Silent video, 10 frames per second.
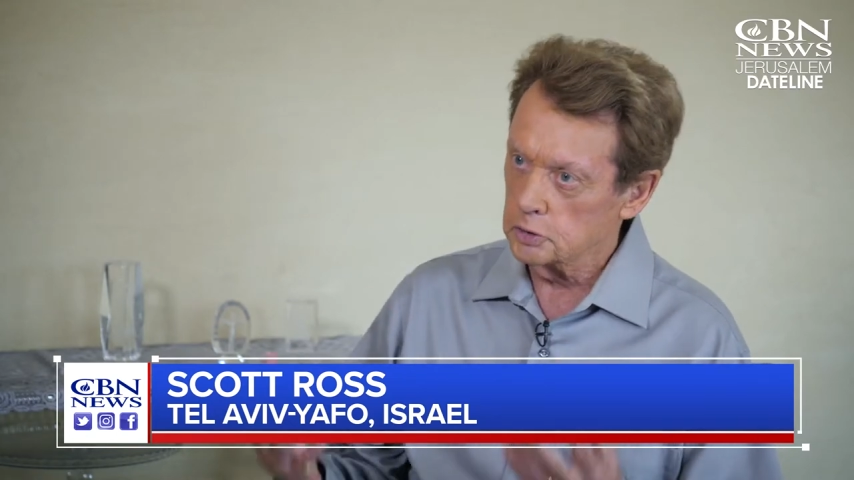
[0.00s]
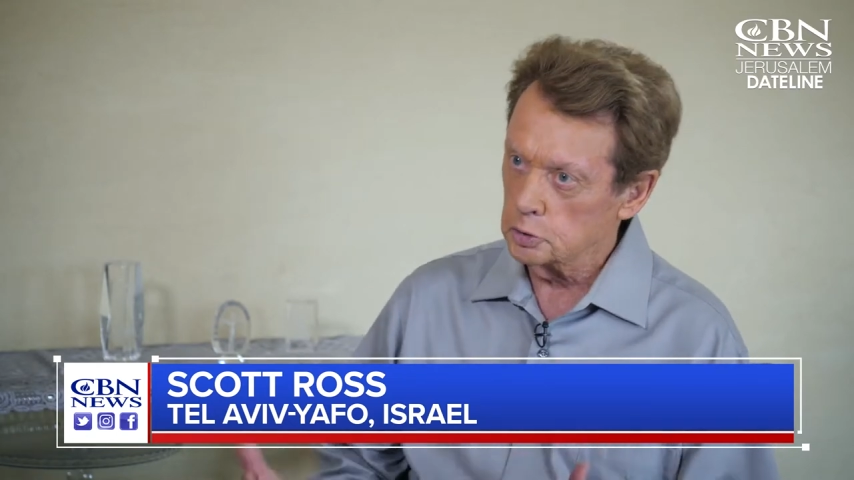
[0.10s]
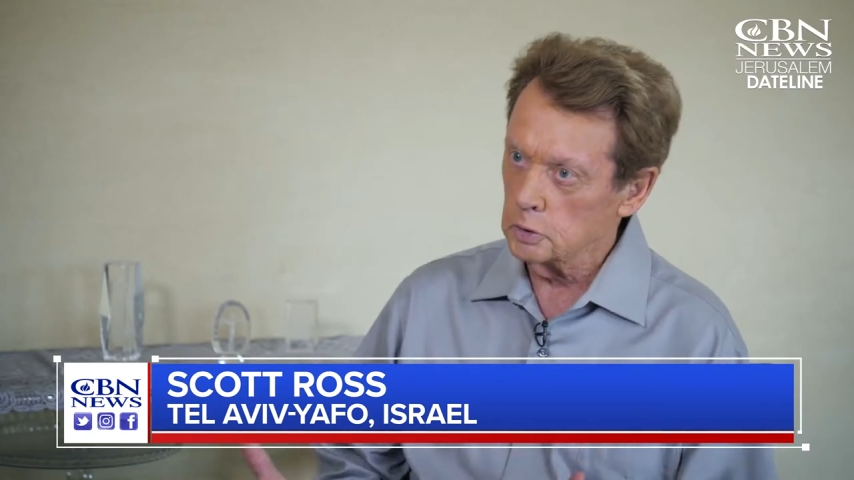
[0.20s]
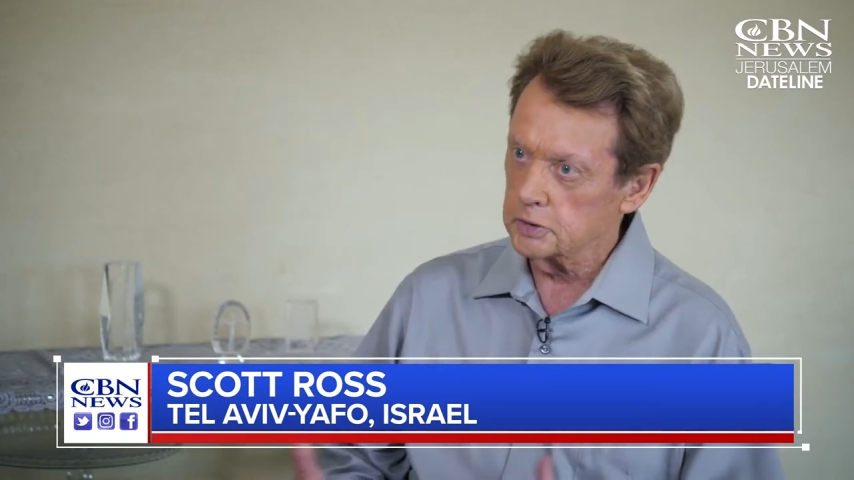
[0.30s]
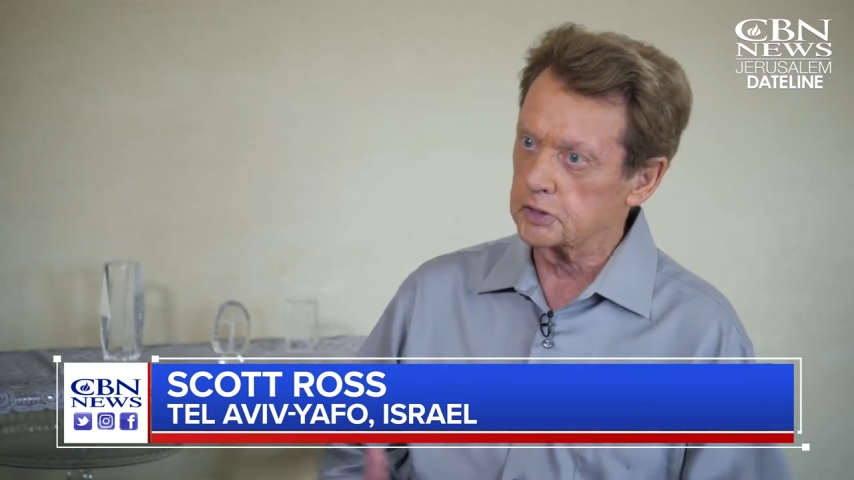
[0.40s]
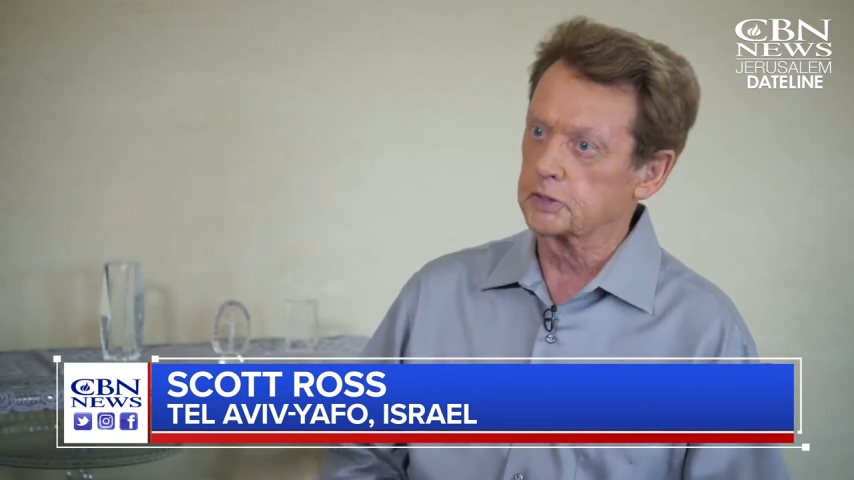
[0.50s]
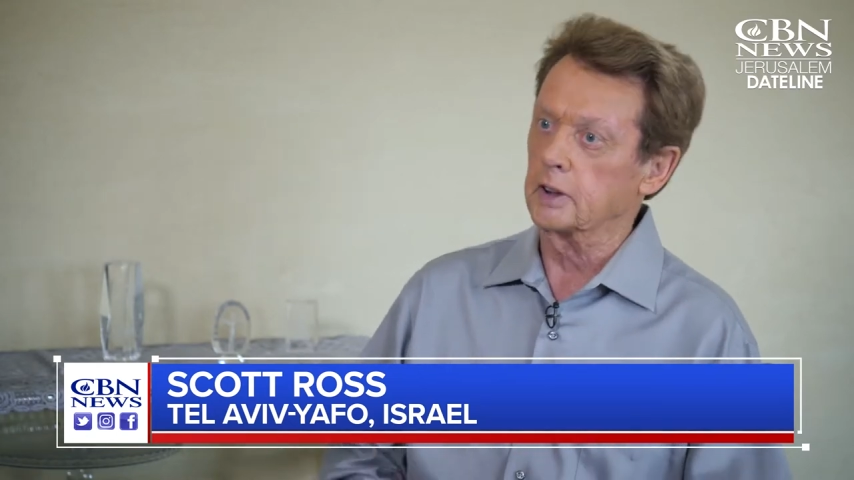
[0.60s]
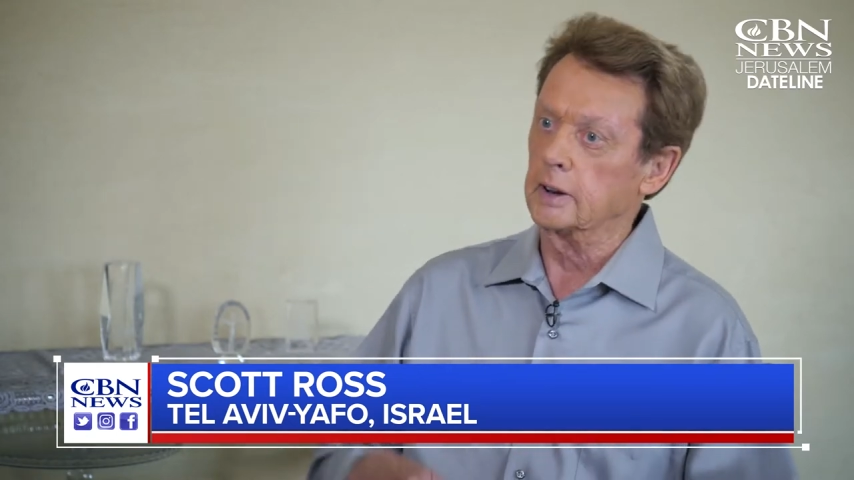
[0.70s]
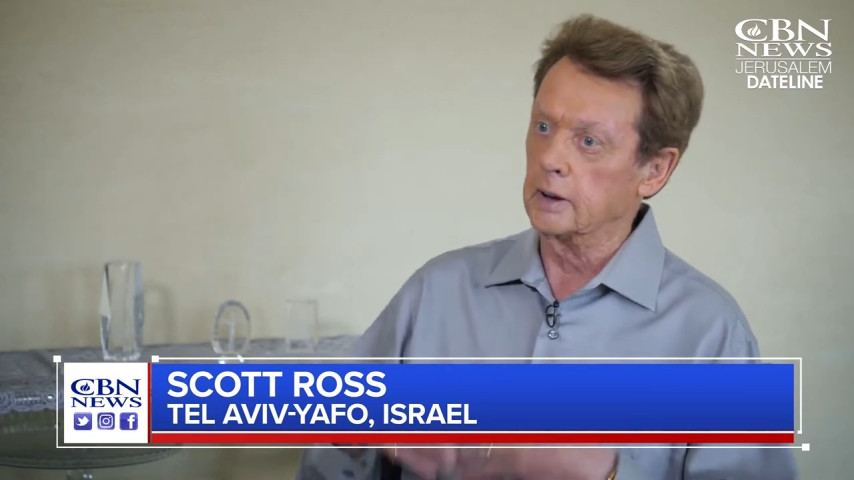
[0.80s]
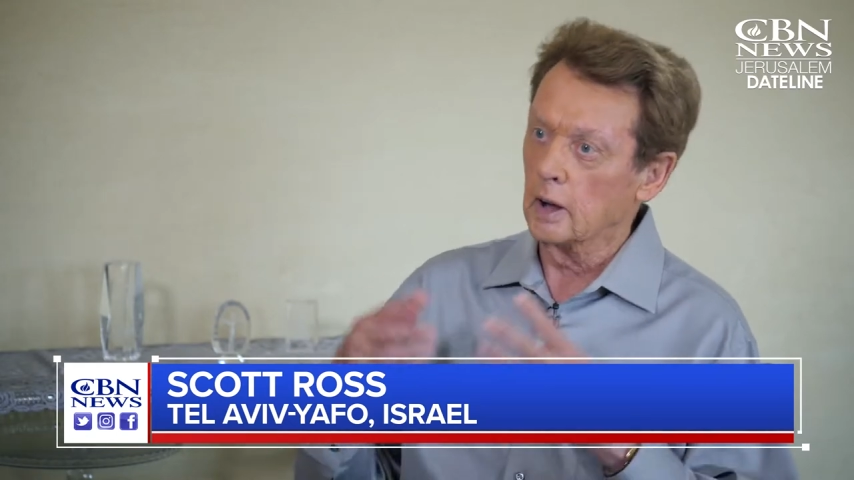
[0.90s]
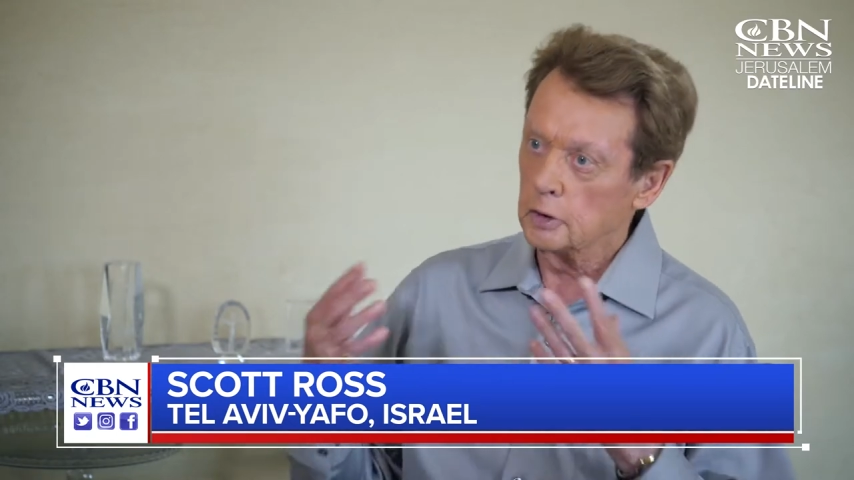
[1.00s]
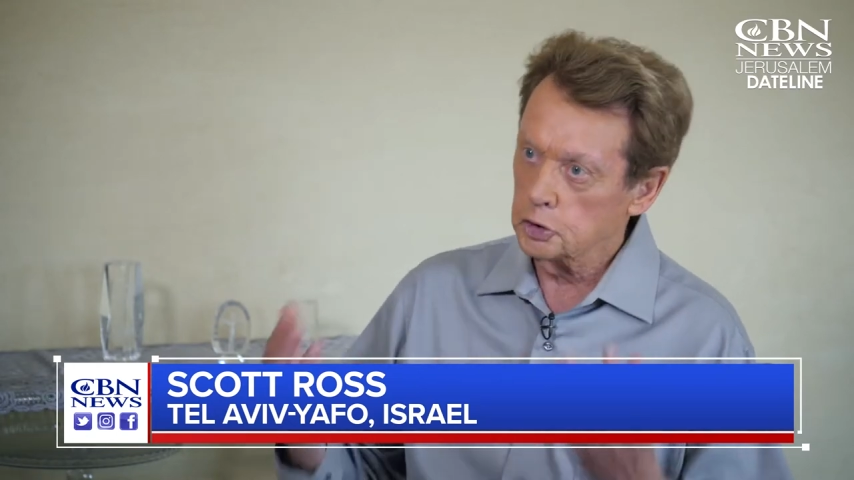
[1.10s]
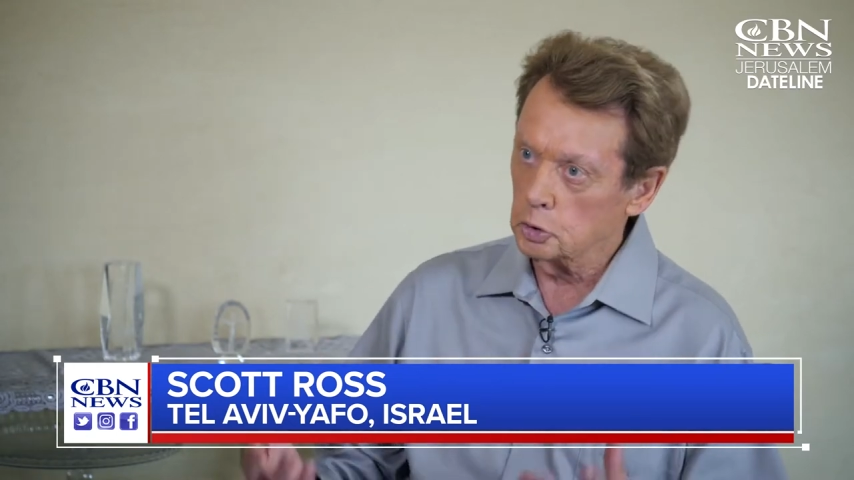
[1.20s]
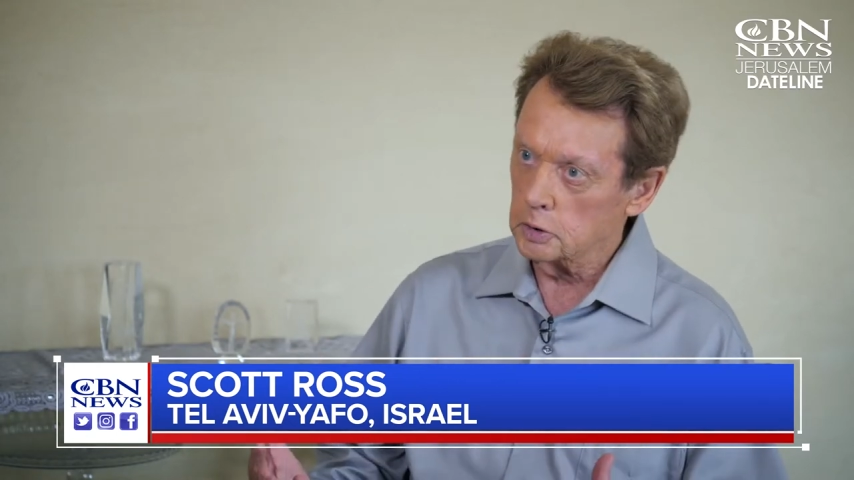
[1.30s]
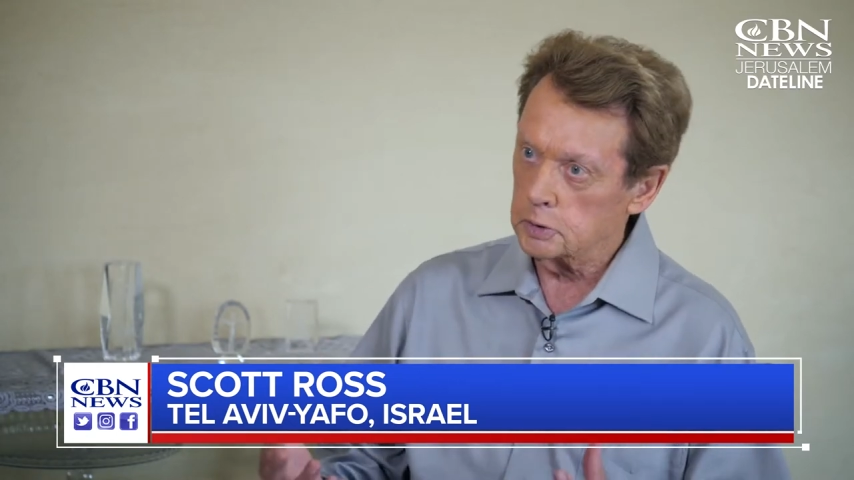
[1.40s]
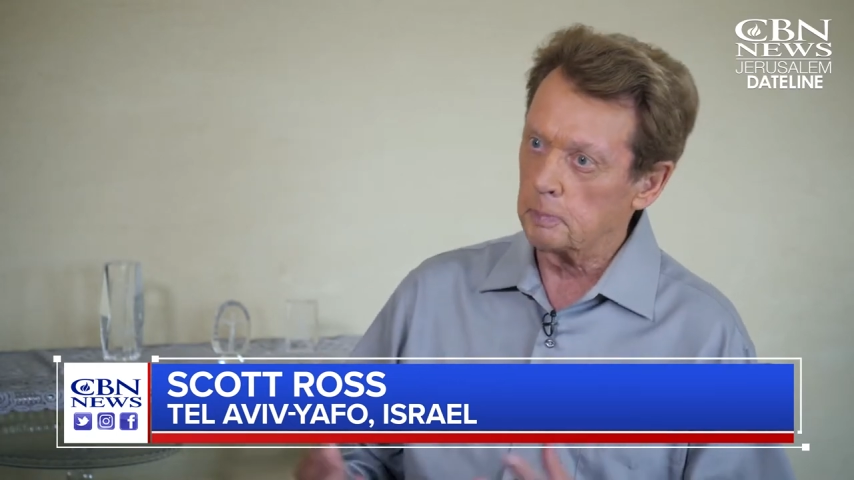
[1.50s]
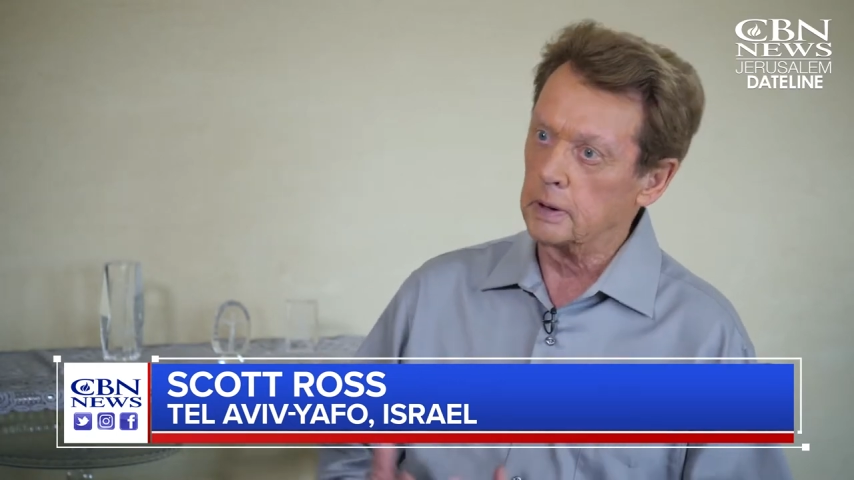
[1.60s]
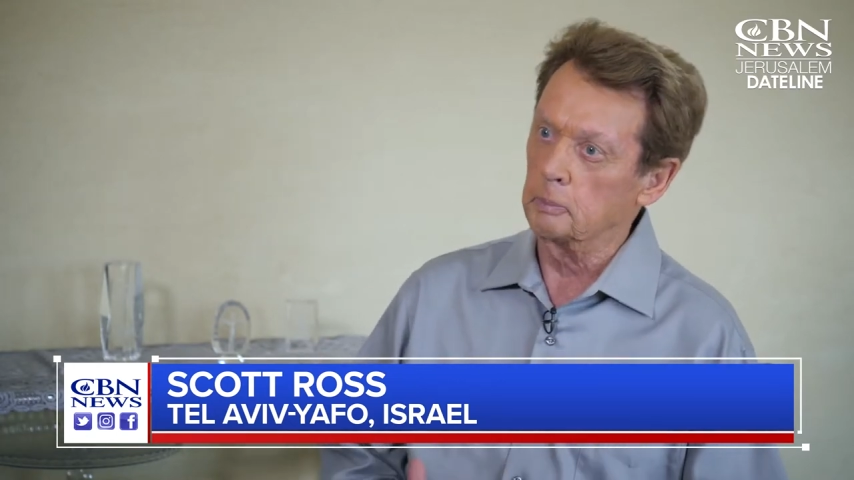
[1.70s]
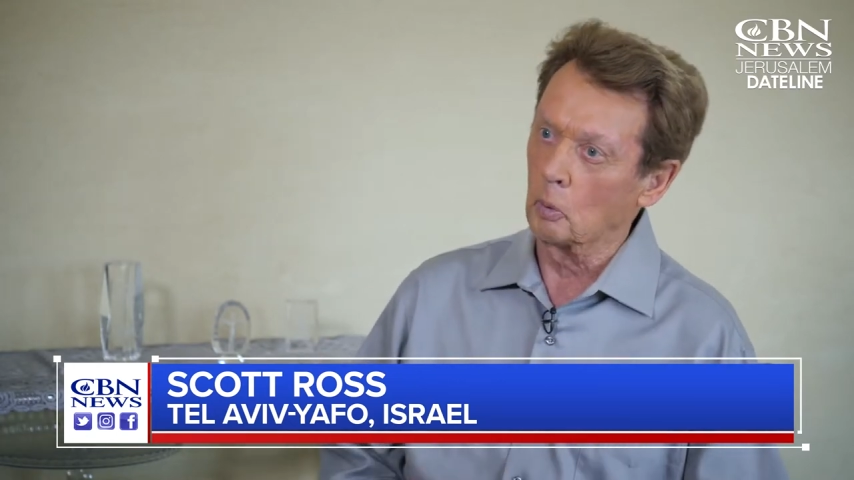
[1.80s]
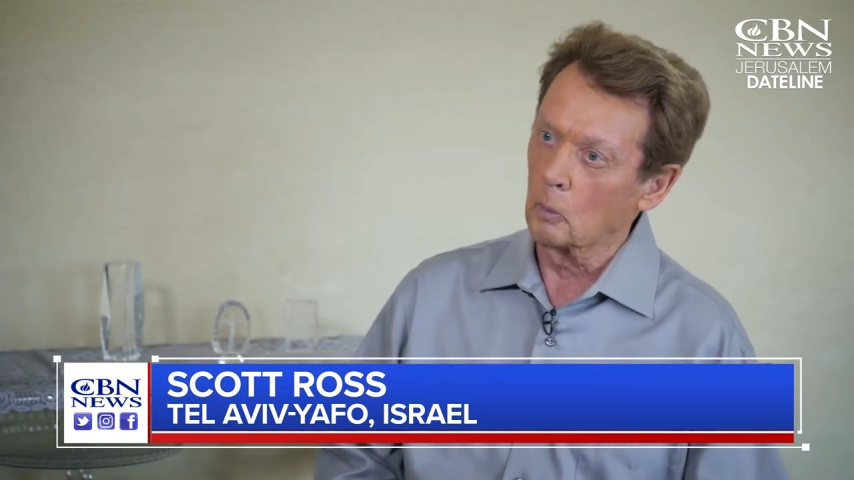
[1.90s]
the Jewish state, Jewish
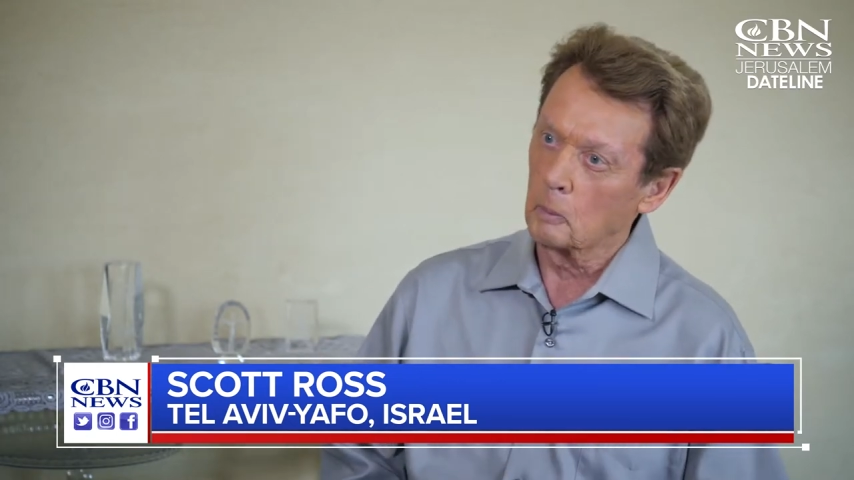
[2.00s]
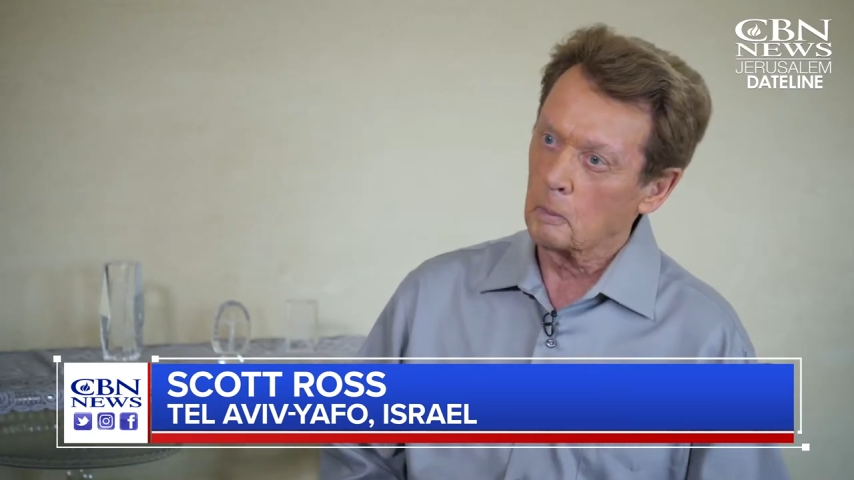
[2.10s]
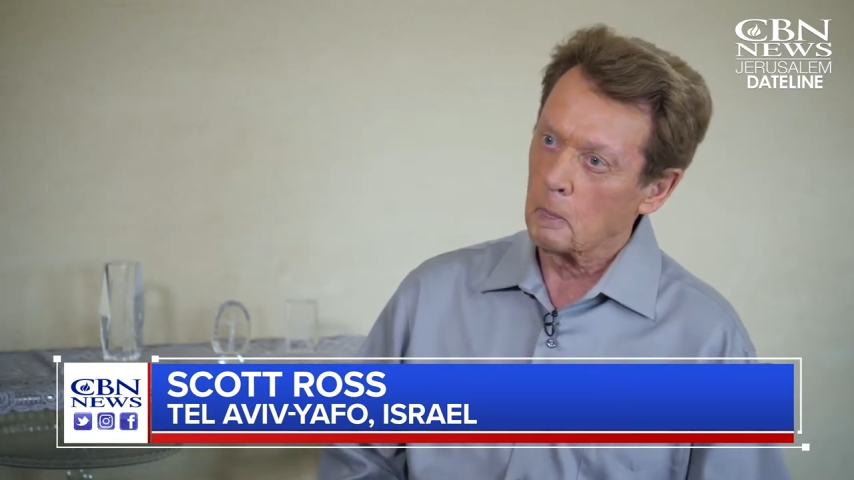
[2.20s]
people?